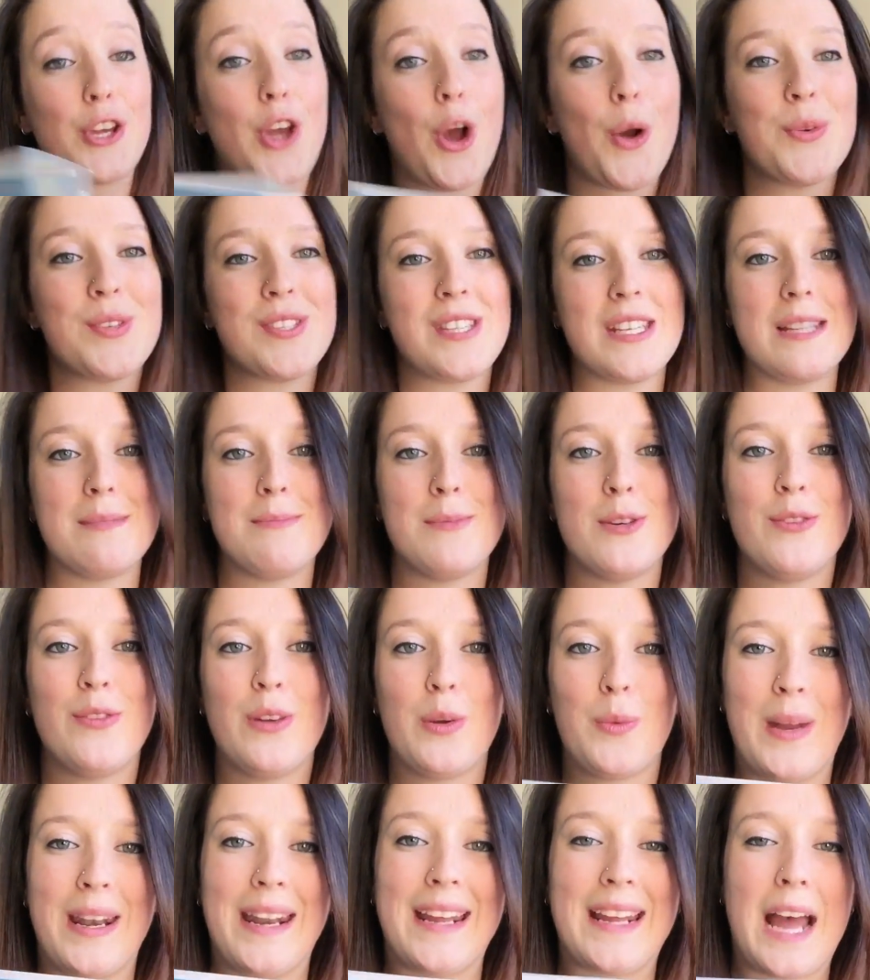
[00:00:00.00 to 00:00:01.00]
go see the movie
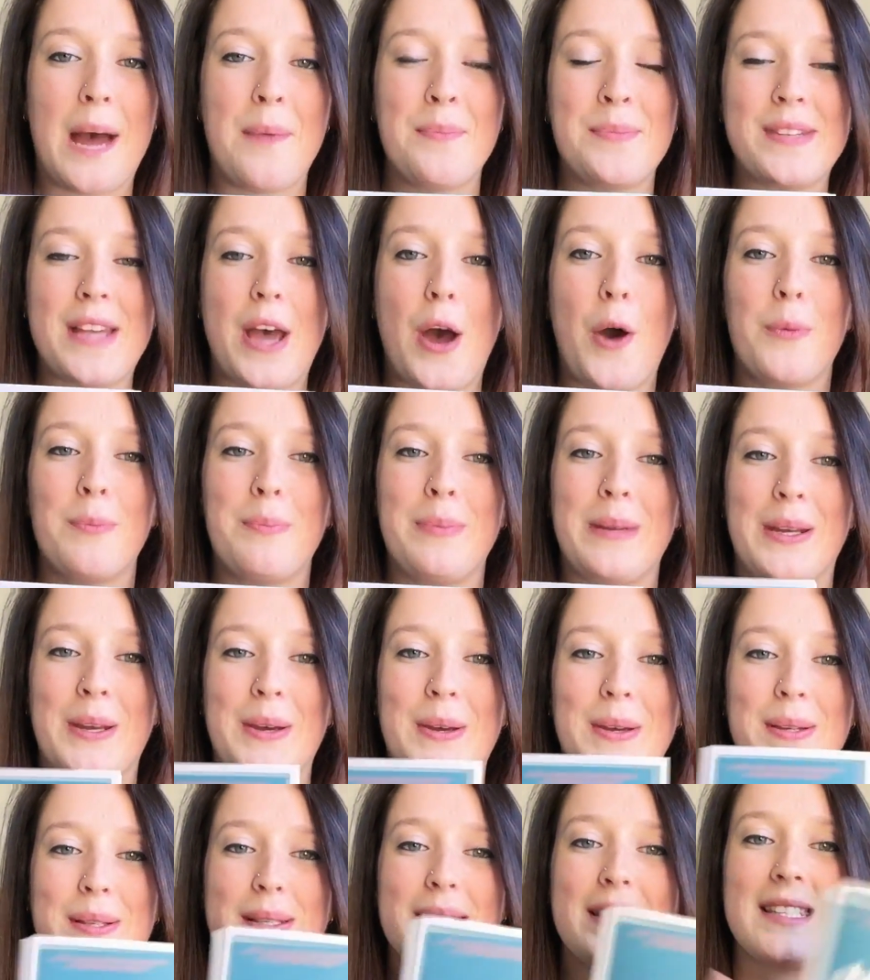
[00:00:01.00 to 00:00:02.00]
when it comes out
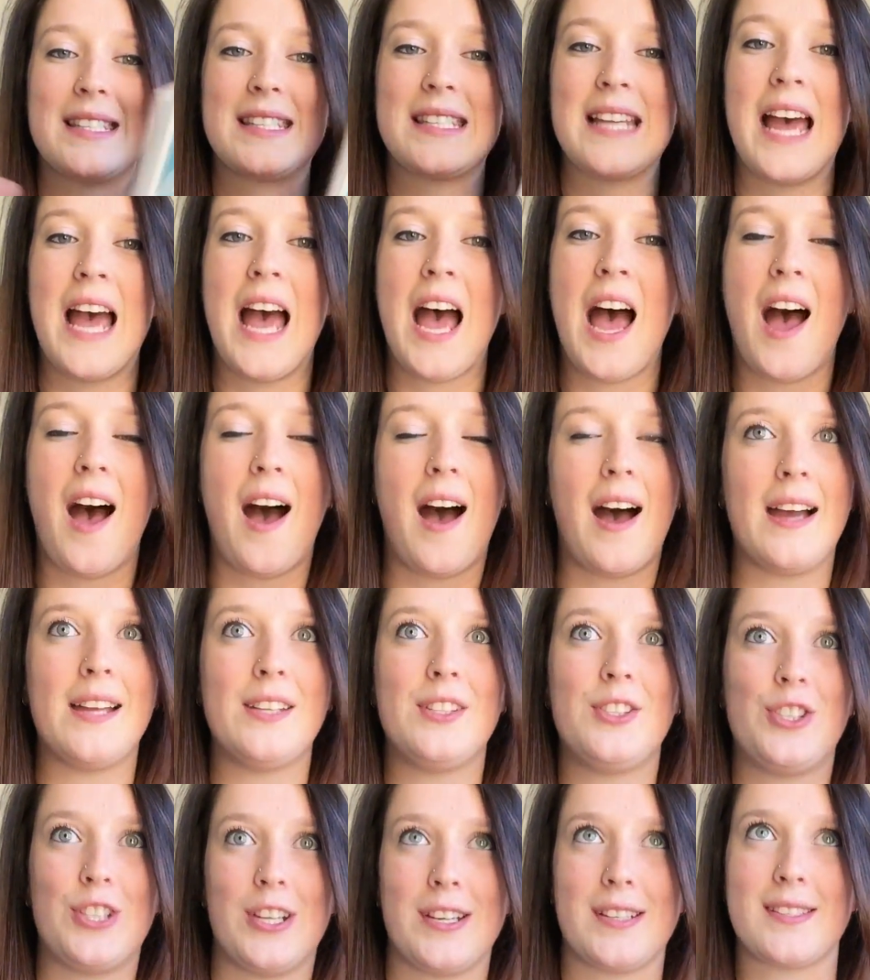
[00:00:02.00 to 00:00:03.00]
because I
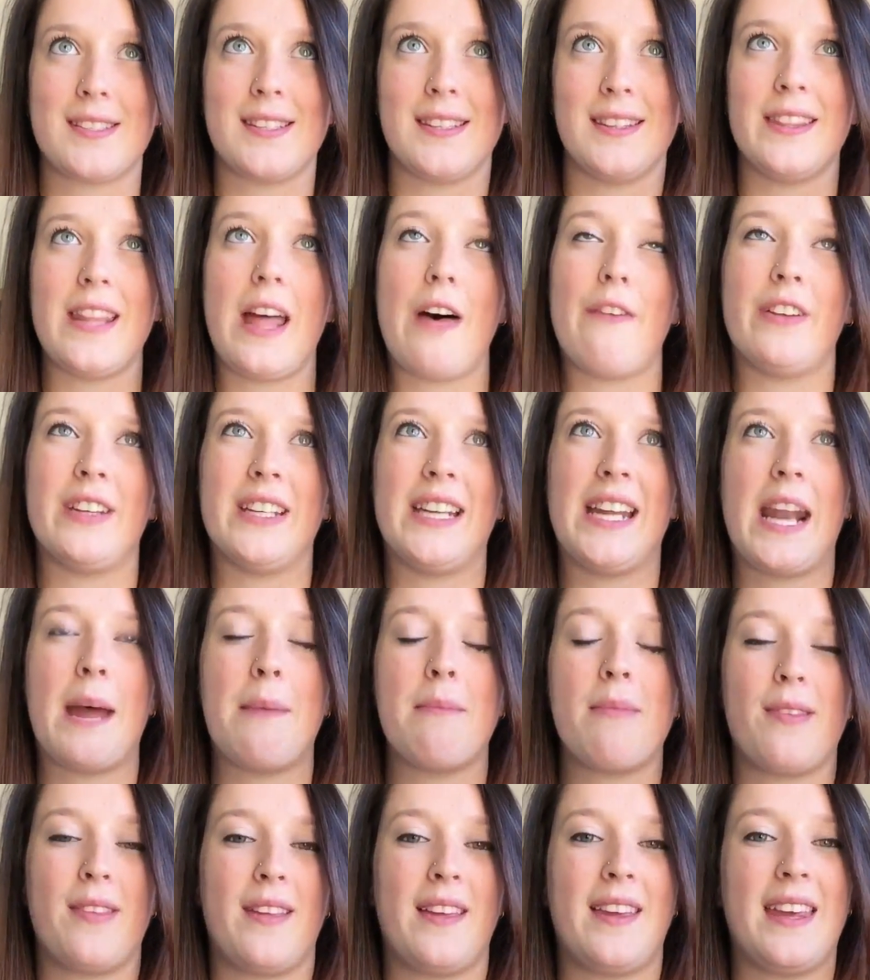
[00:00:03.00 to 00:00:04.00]
just love it. And
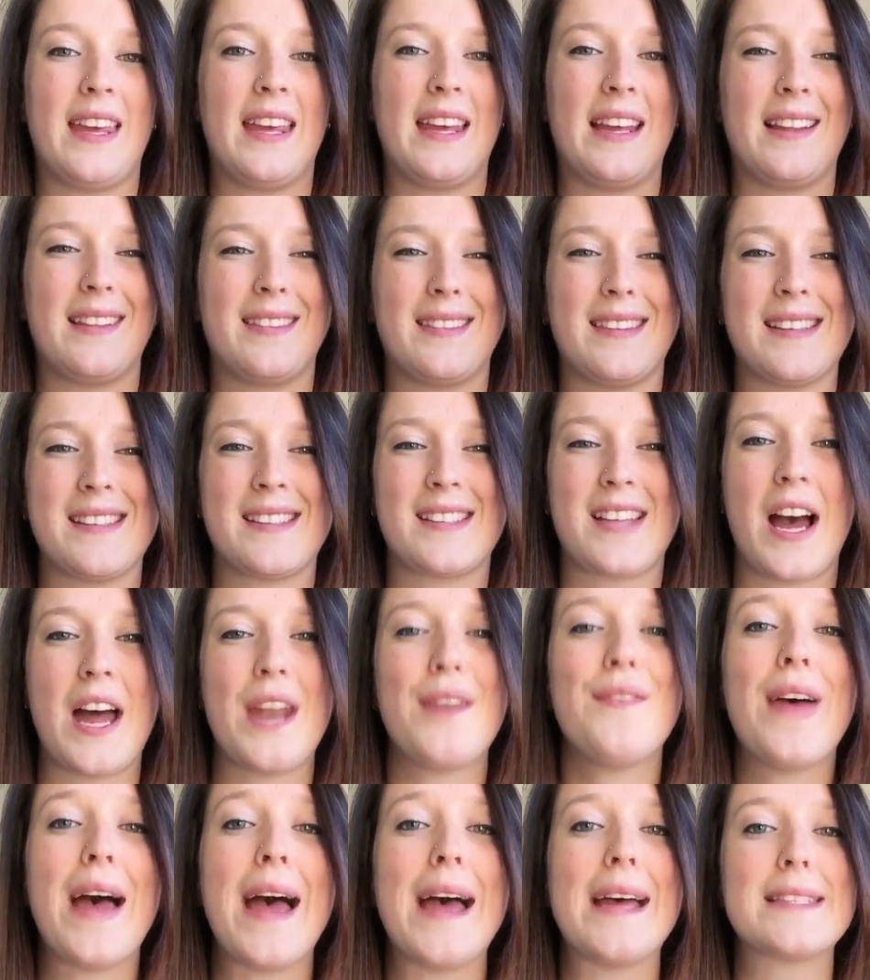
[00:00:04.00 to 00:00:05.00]
I'm thinking this kind
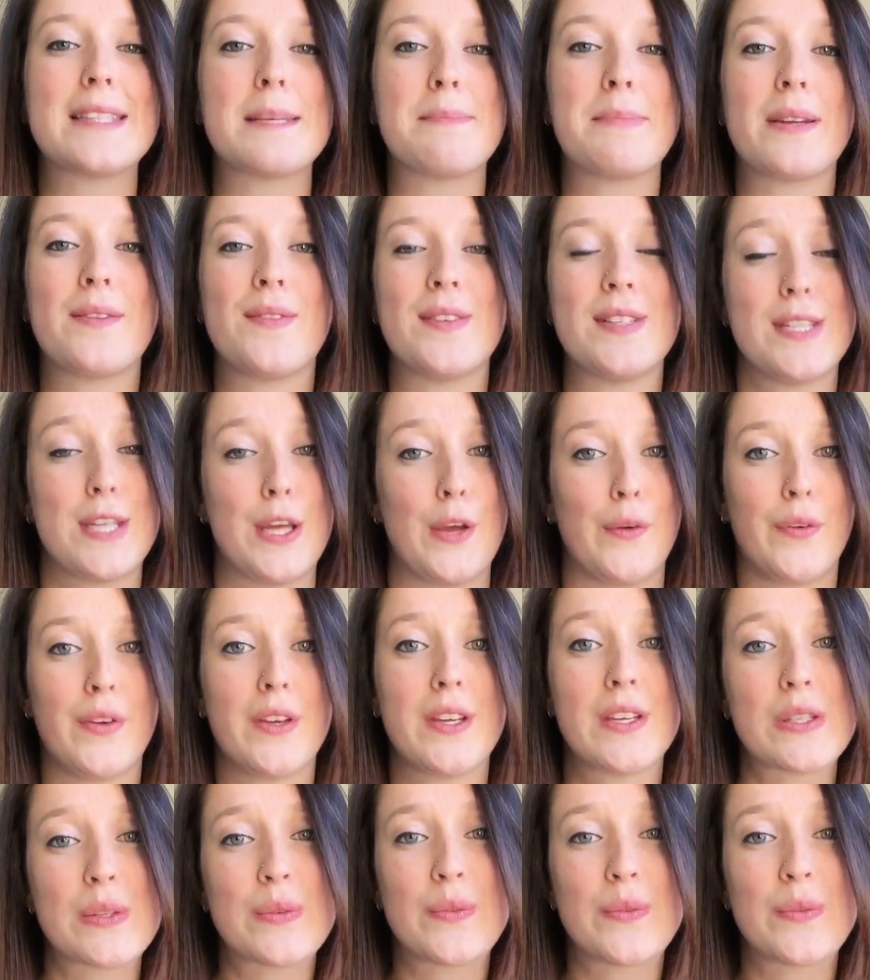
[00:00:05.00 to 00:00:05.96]
of has a bit of a Tiffy's